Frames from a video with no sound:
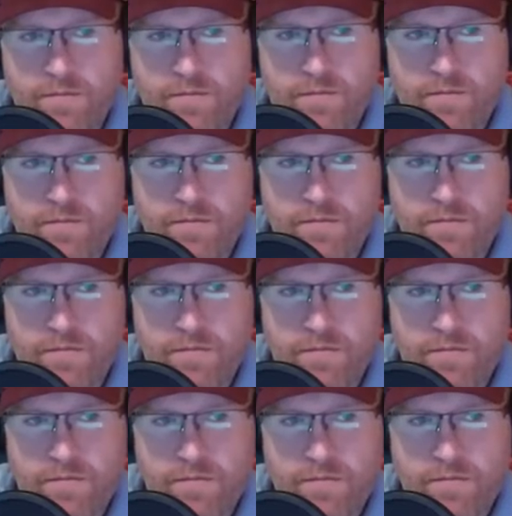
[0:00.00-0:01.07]

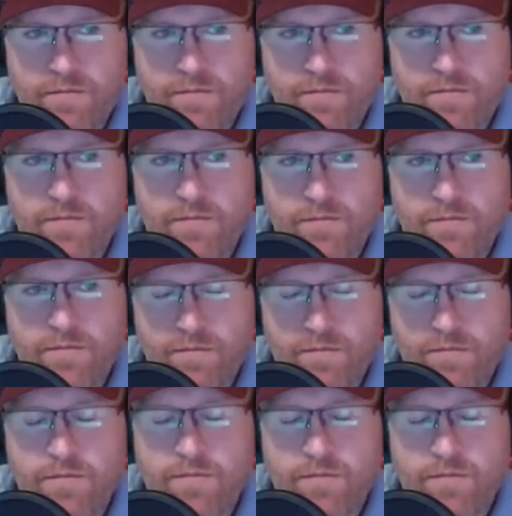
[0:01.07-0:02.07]
No words are spoken by the person on screen.